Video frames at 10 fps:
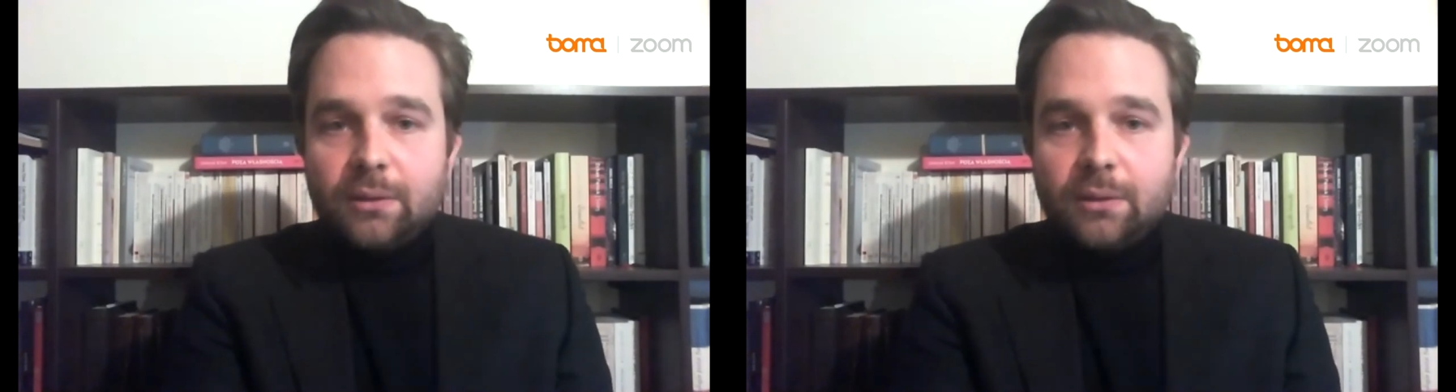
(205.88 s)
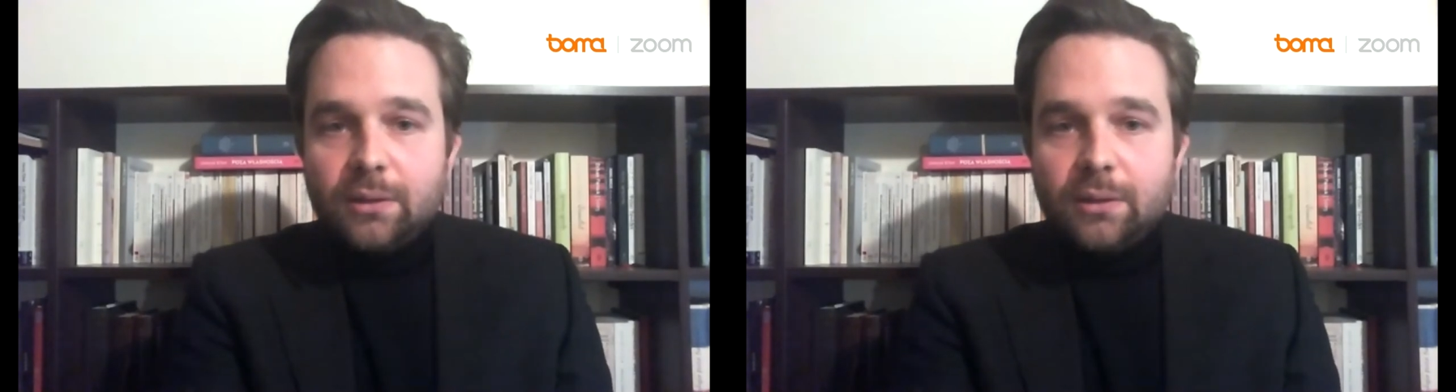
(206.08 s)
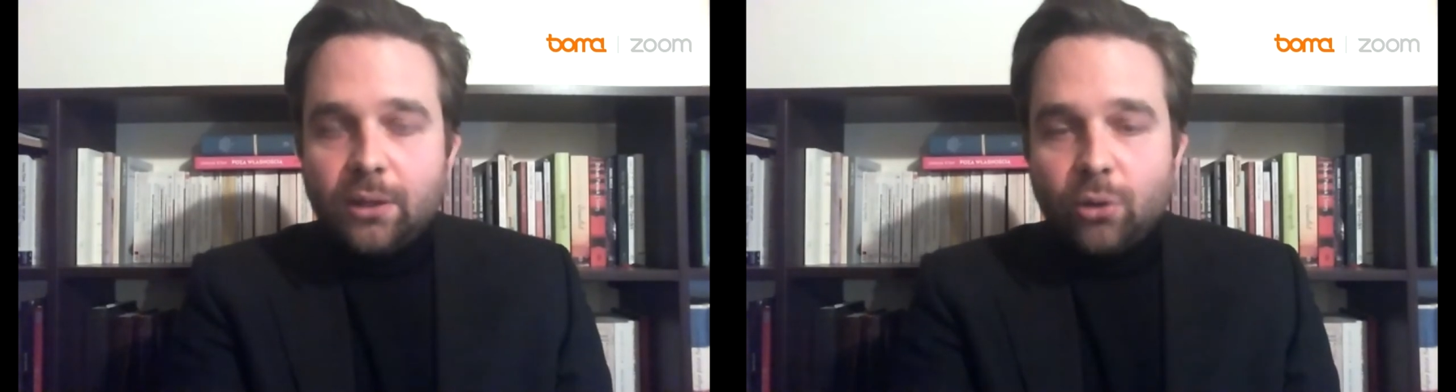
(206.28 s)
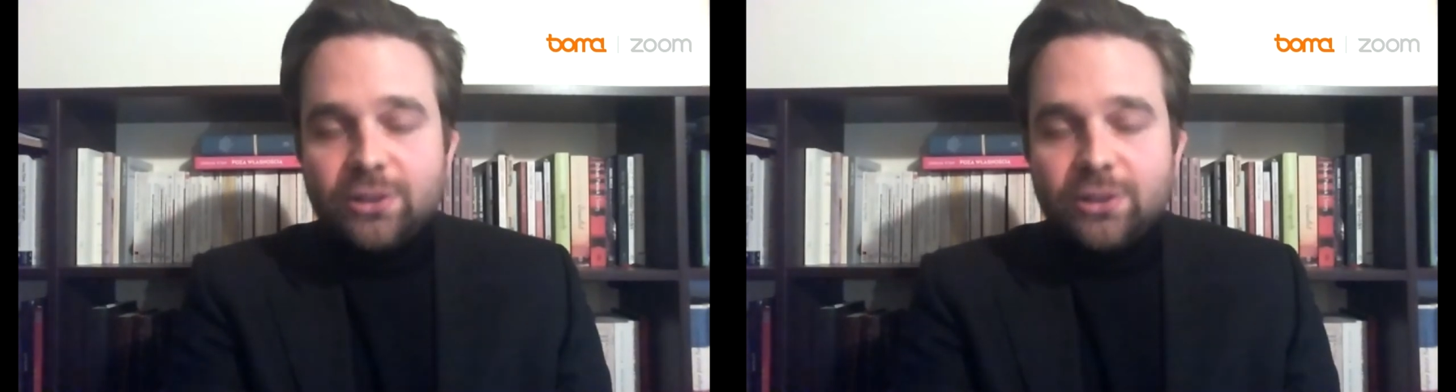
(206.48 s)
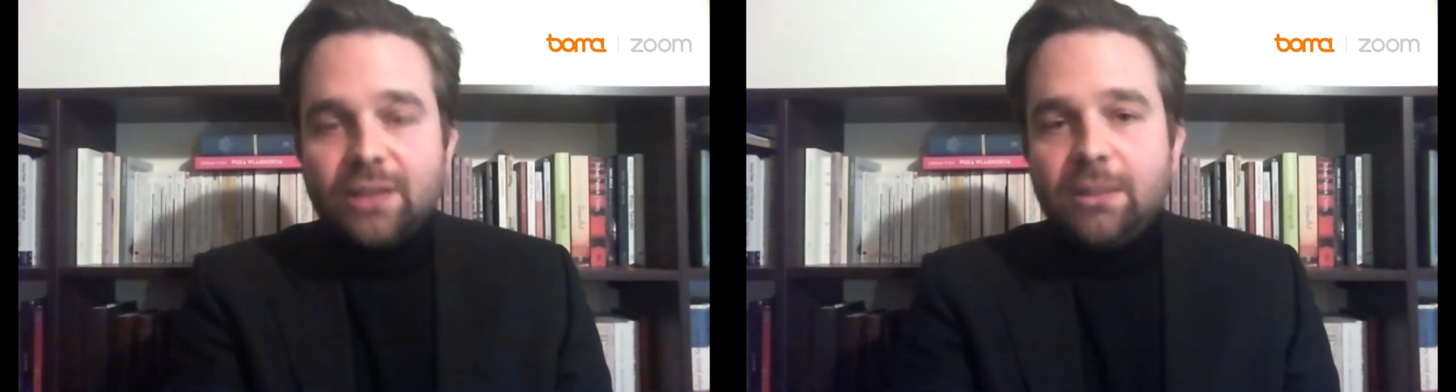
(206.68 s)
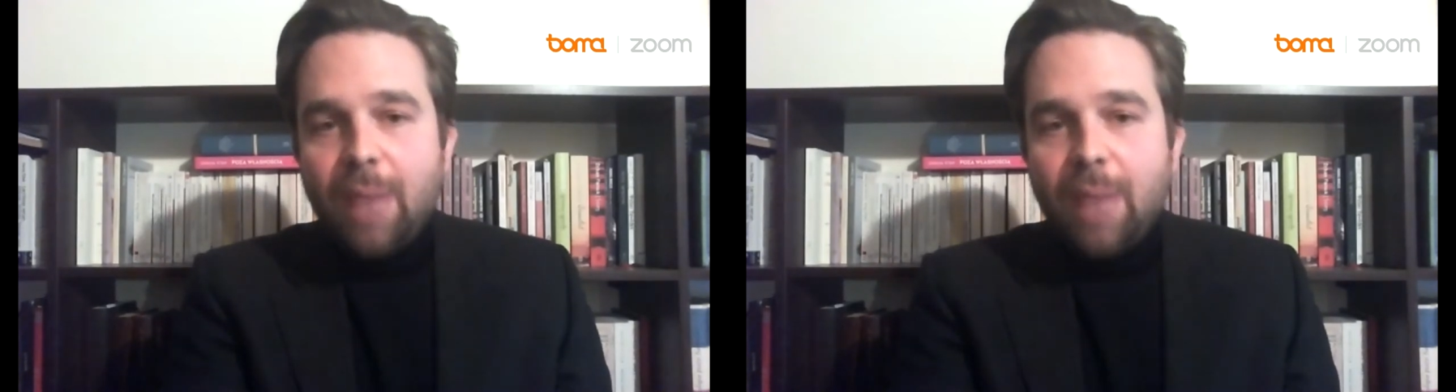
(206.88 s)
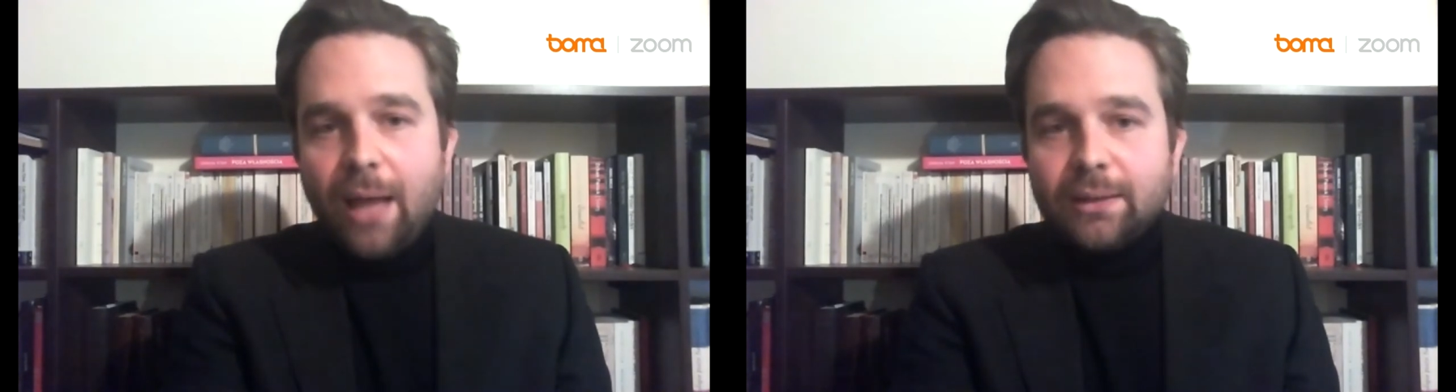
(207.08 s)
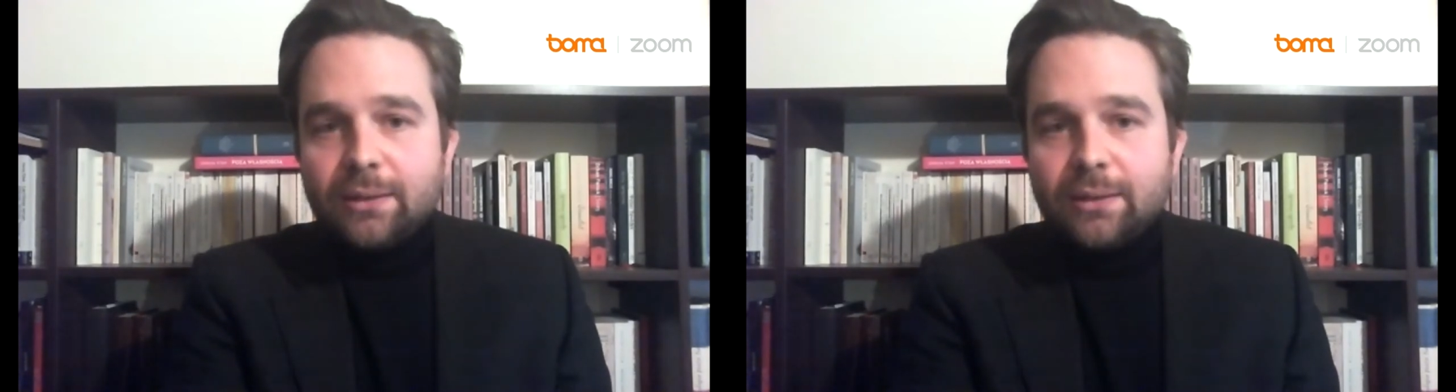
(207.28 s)
constant demand
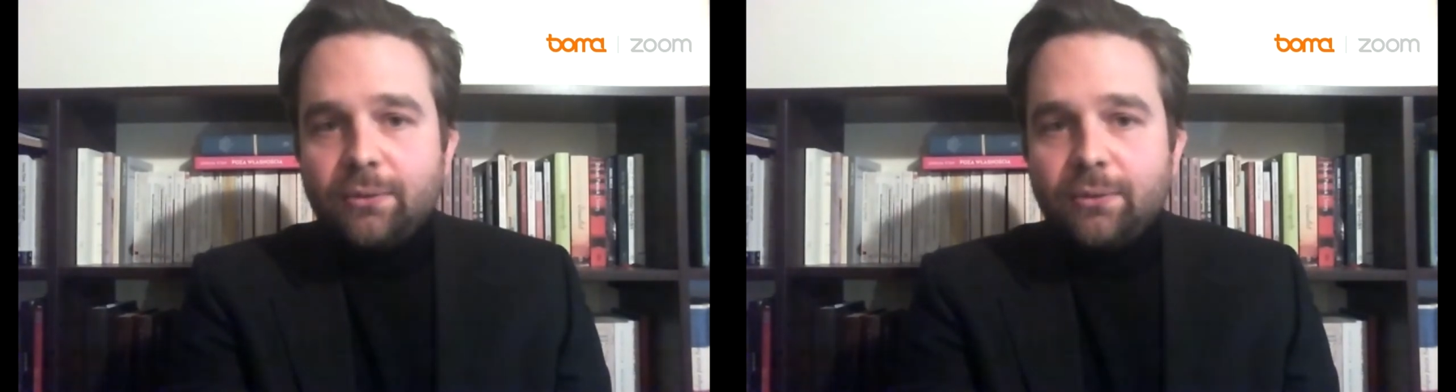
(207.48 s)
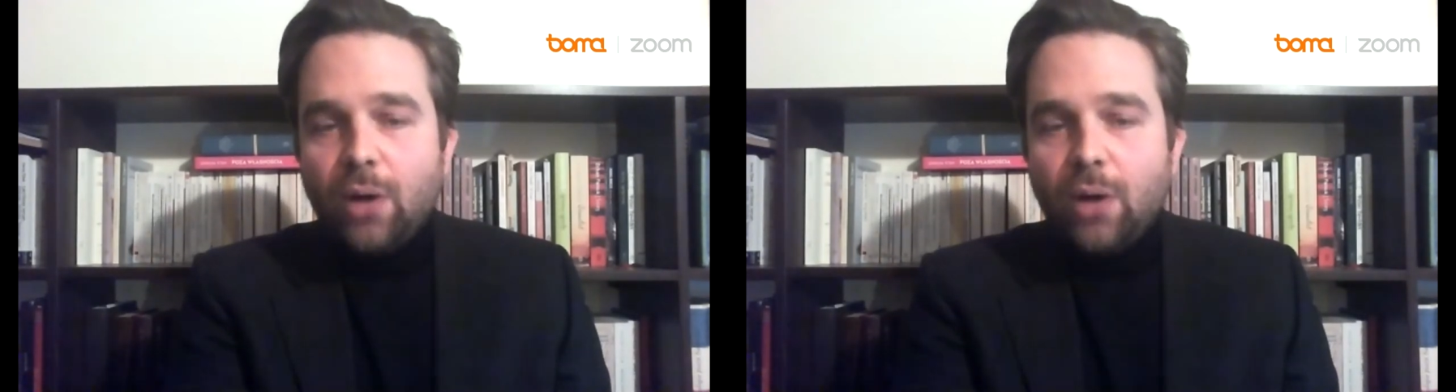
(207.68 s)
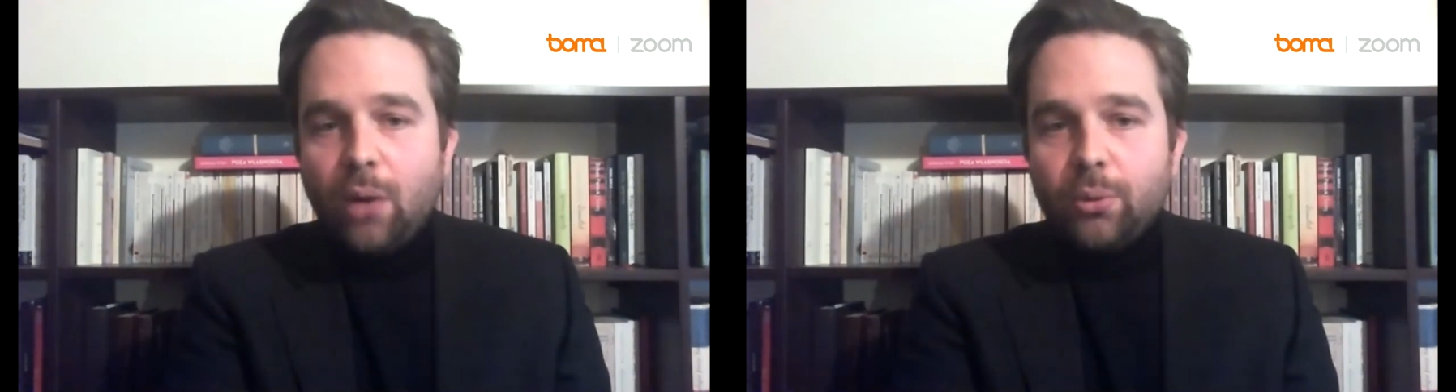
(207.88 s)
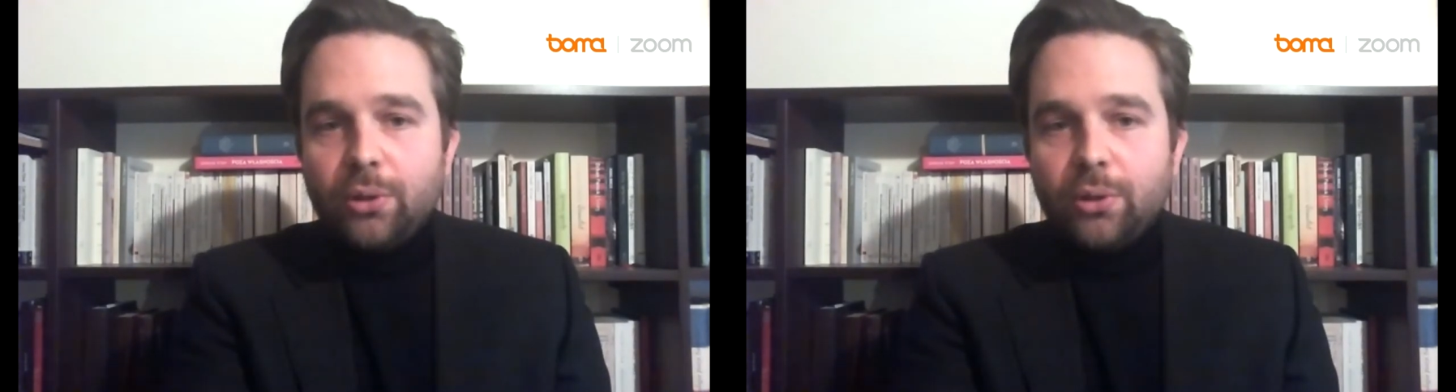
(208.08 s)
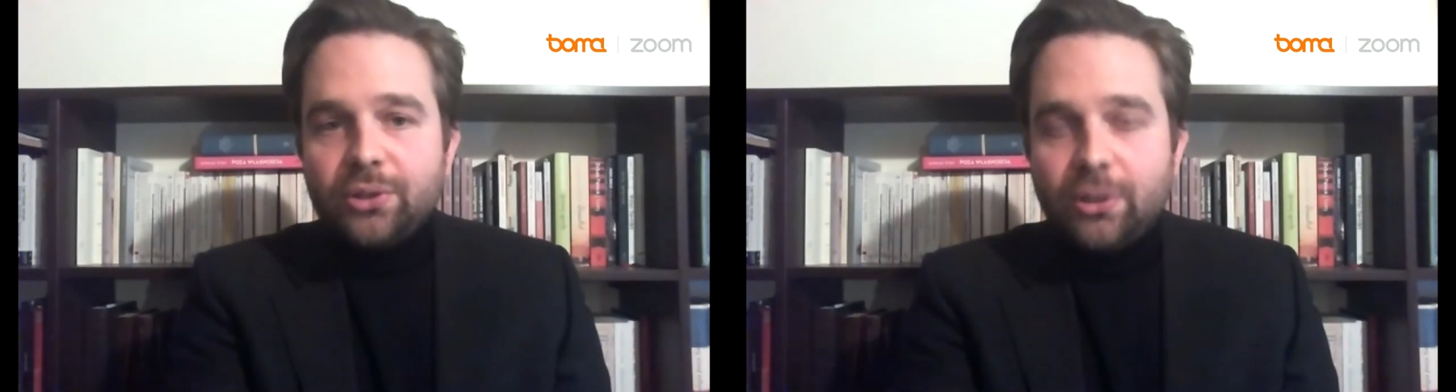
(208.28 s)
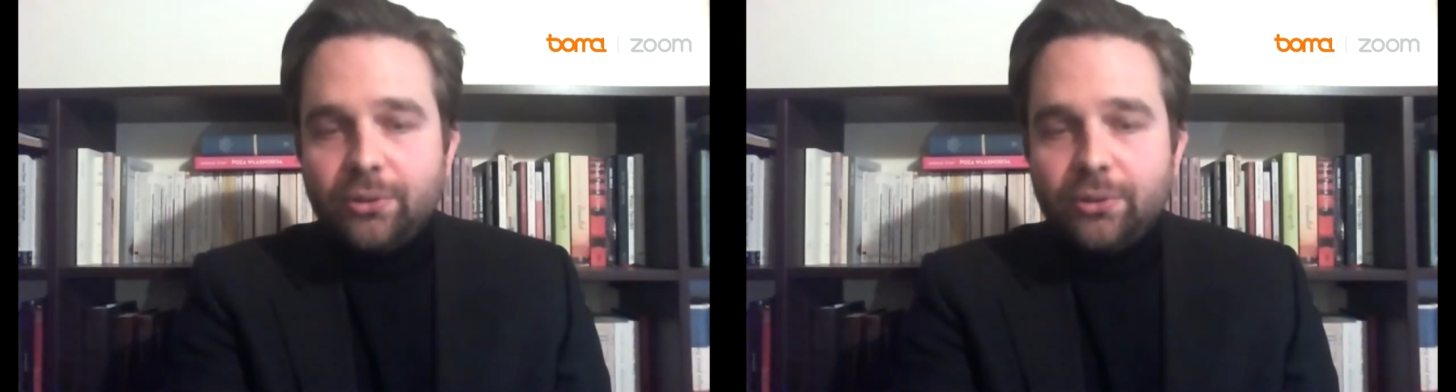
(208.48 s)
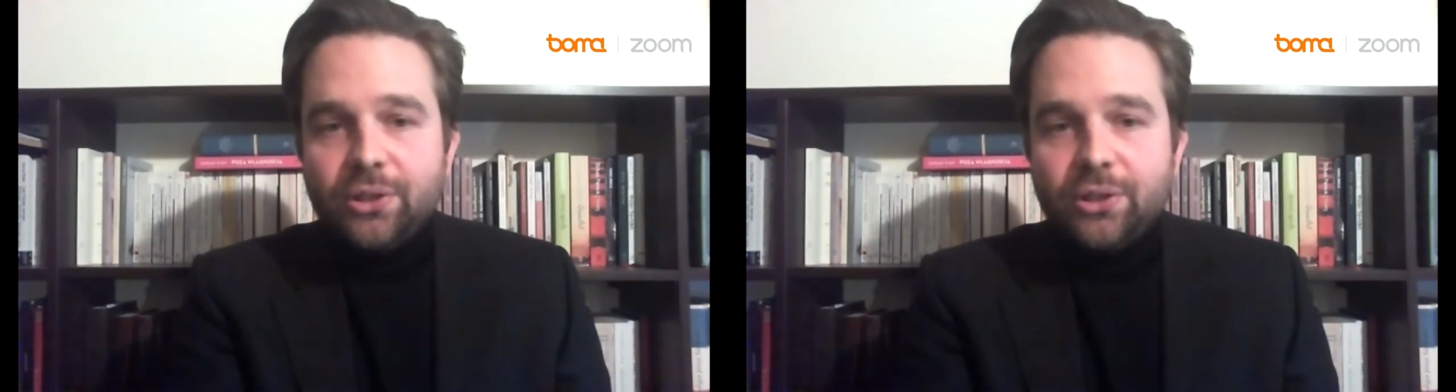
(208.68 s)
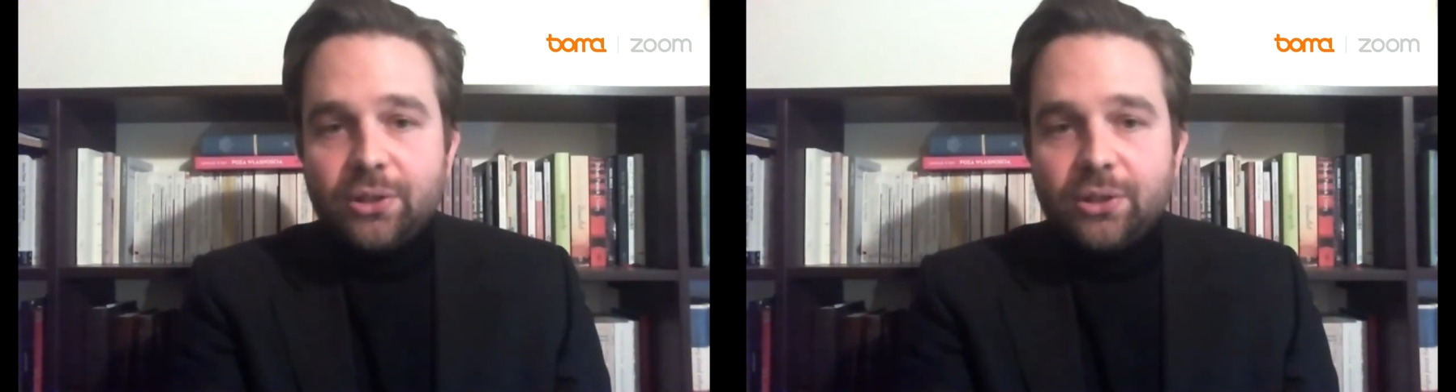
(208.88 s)
for our services,